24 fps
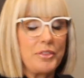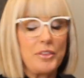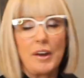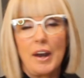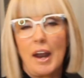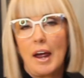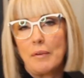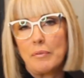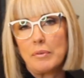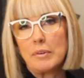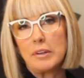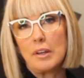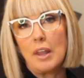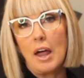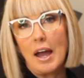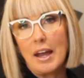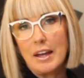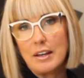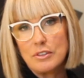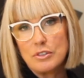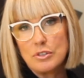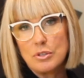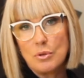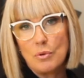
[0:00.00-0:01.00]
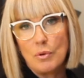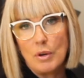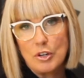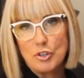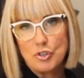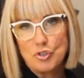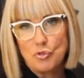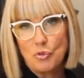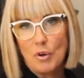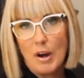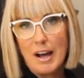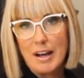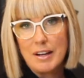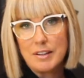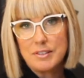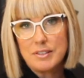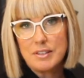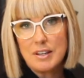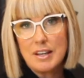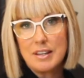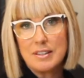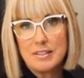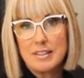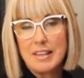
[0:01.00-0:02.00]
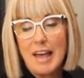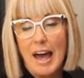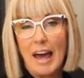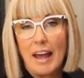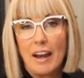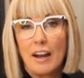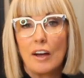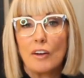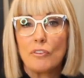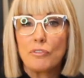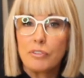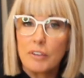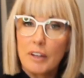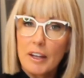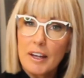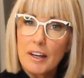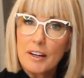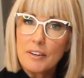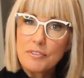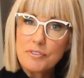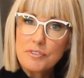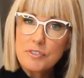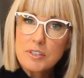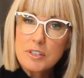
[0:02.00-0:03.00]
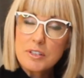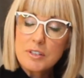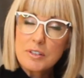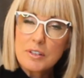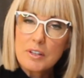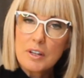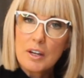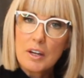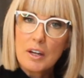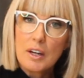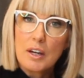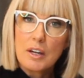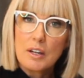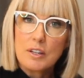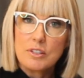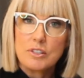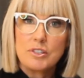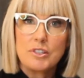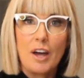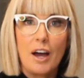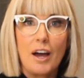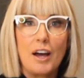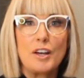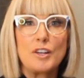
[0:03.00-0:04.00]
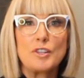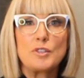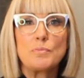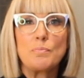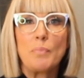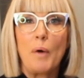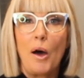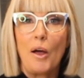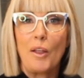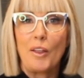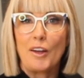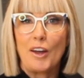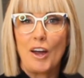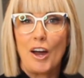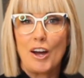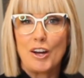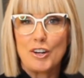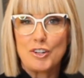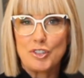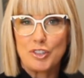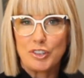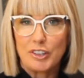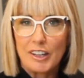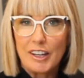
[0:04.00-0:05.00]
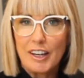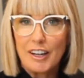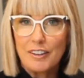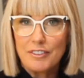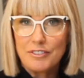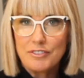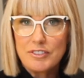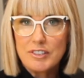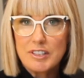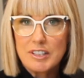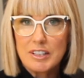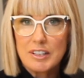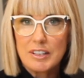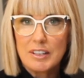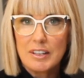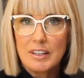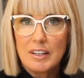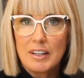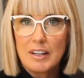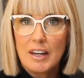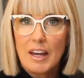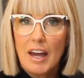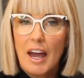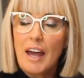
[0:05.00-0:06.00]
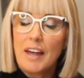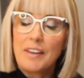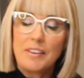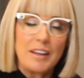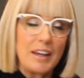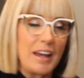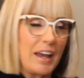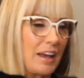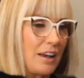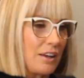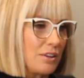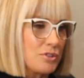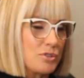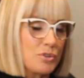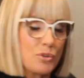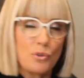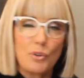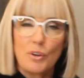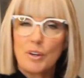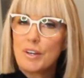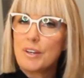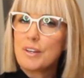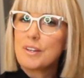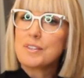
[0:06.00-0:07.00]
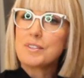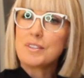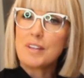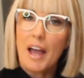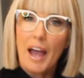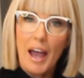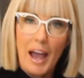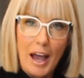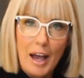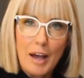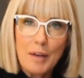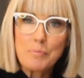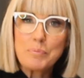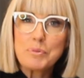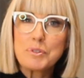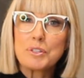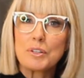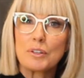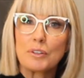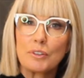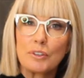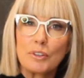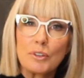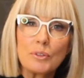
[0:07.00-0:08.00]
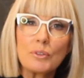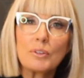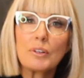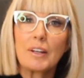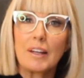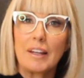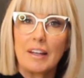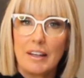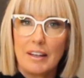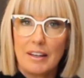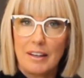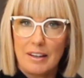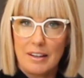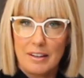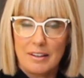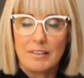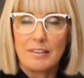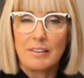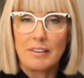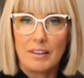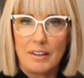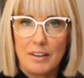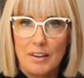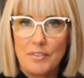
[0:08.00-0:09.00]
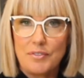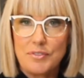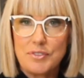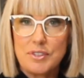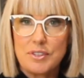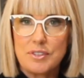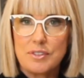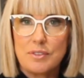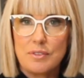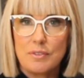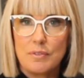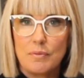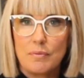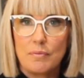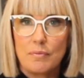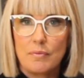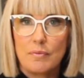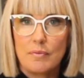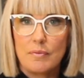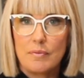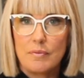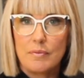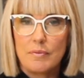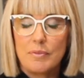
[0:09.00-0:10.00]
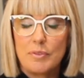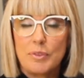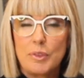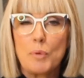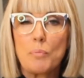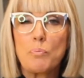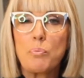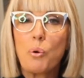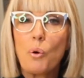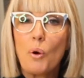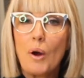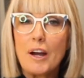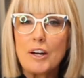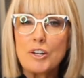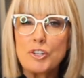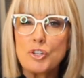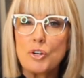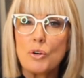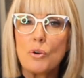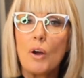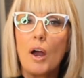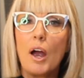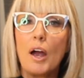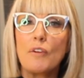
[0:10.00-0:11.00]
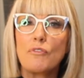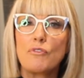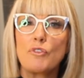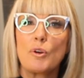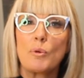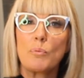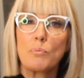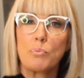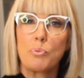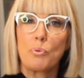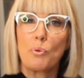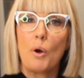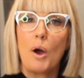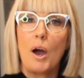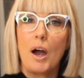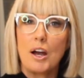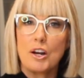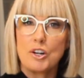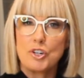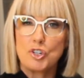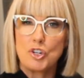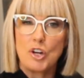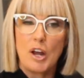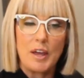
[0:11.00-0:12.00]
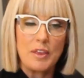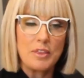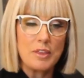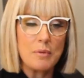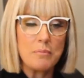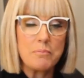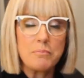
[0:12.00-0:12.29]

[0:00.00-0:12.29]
that I would like to address is that of lift. Does balayage lift? And the answer is absolutely, it lifts. The pressure of your brush and the